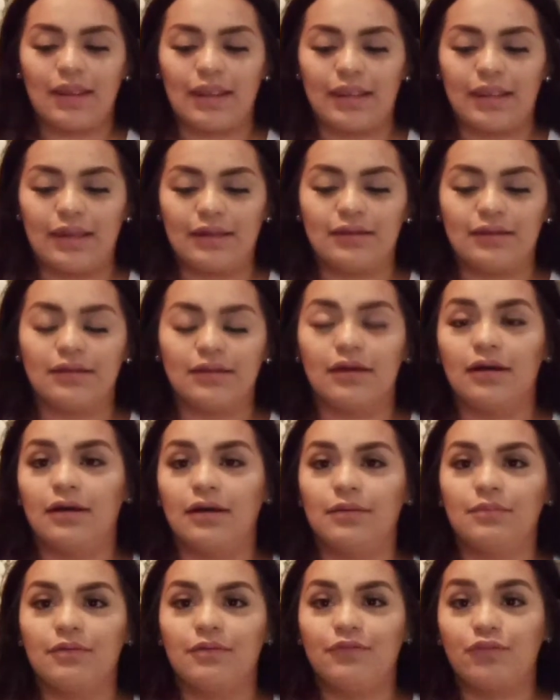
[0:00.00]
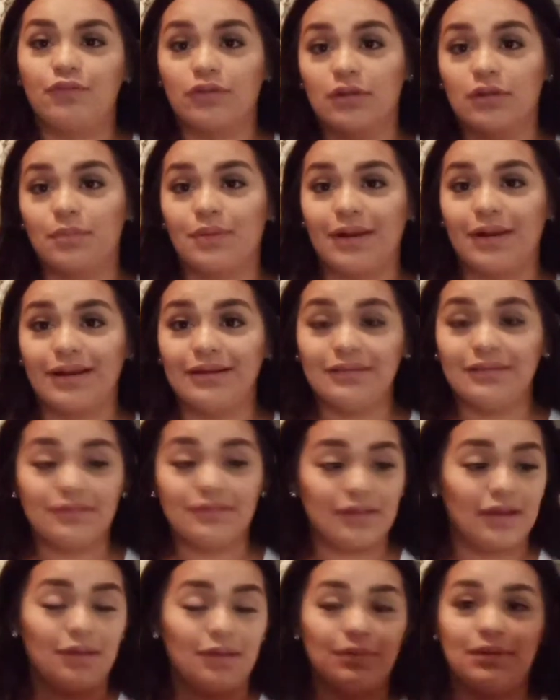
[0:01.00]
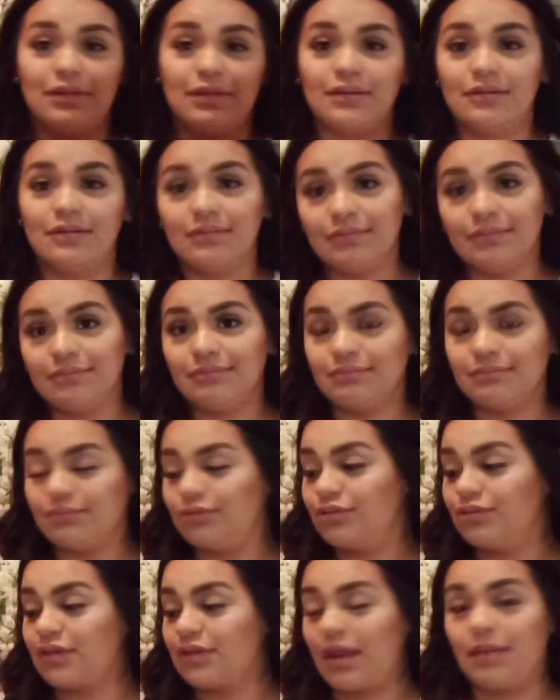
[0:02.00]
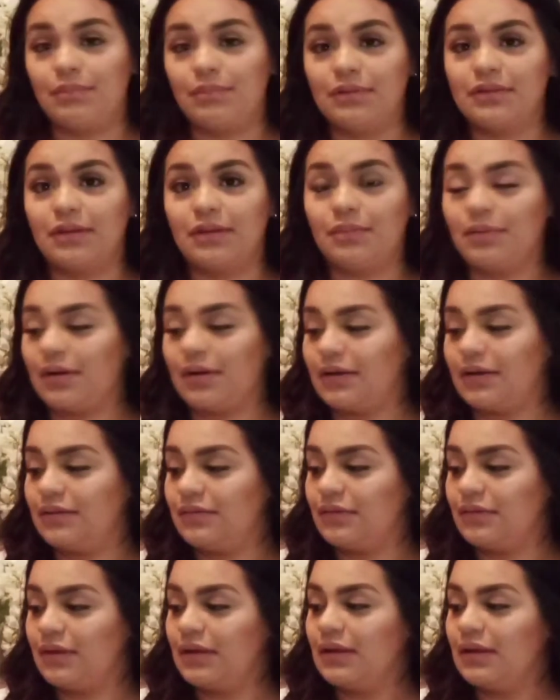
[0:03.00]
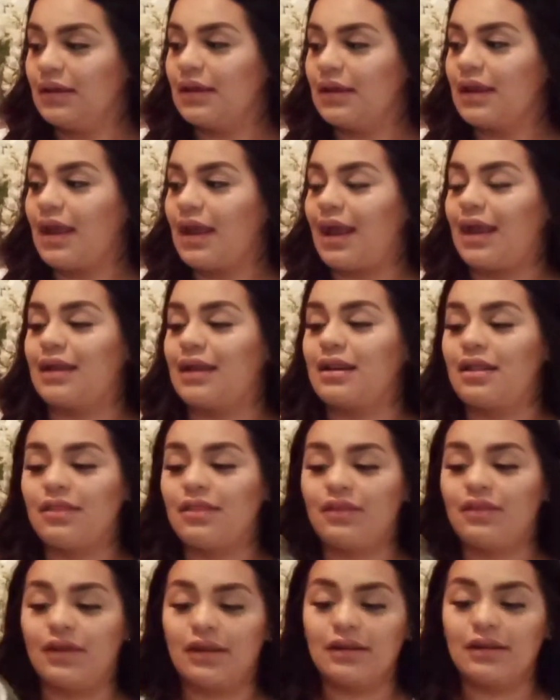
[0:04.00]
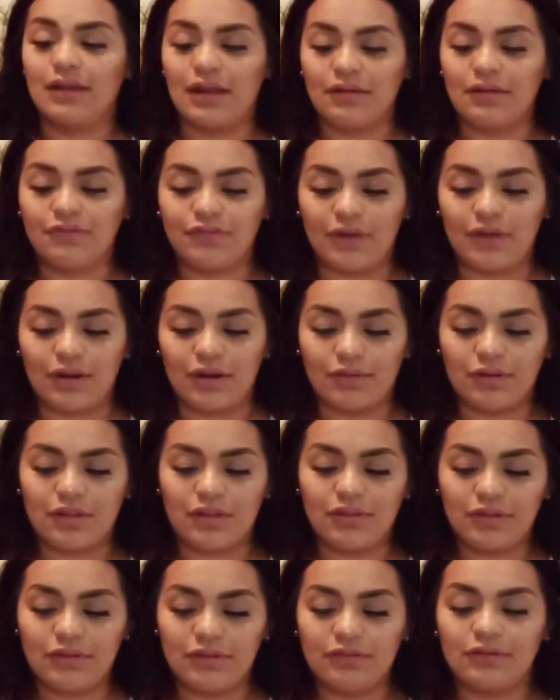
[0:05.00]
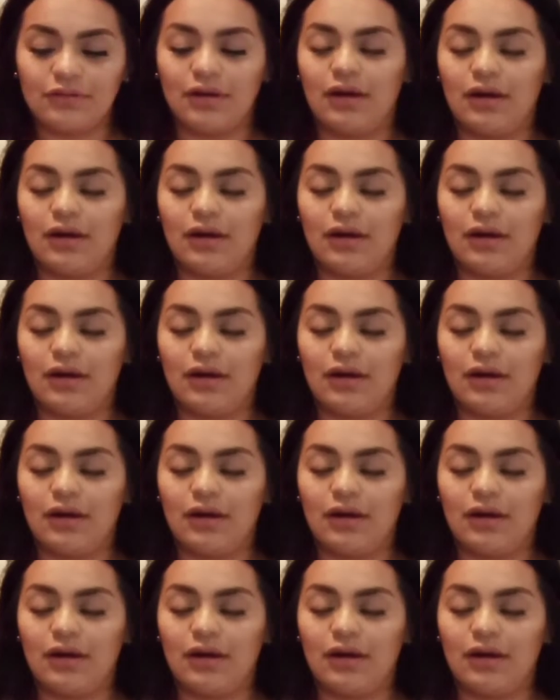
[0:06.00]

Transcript: and for the price, I mean, you can't beat that price. And then I found this